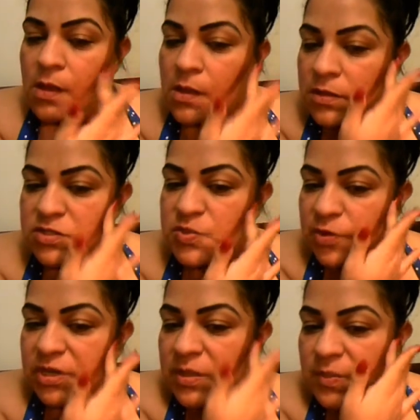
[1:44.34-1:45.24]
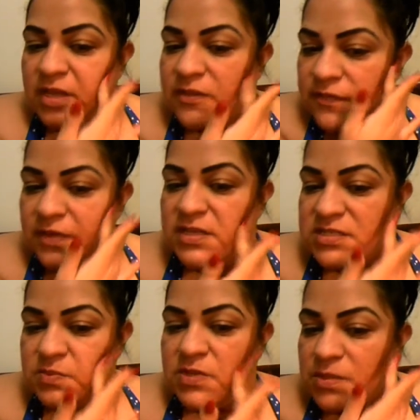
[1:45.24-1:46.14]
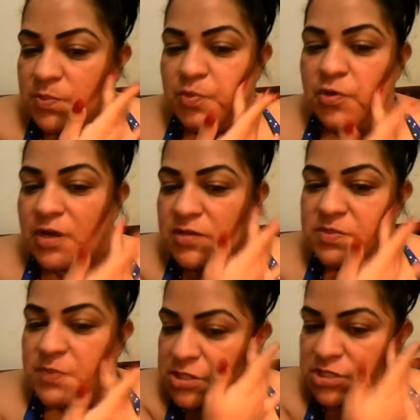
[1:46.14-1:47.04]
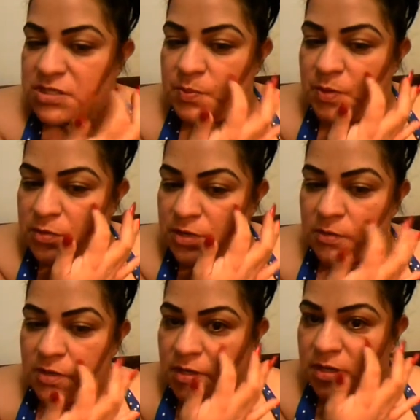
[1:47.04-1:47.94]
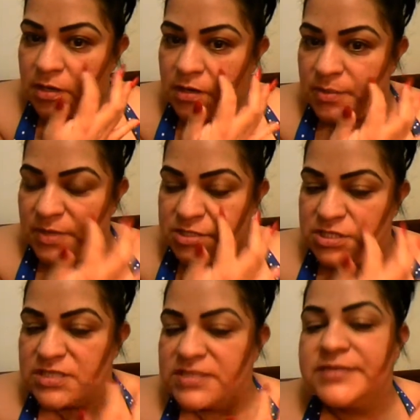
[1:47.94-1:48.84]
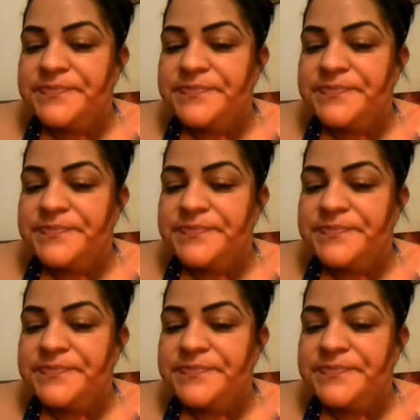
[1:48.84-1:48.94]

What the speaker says: to bring in my face and pronounce my cheekbone area here and my cheeks.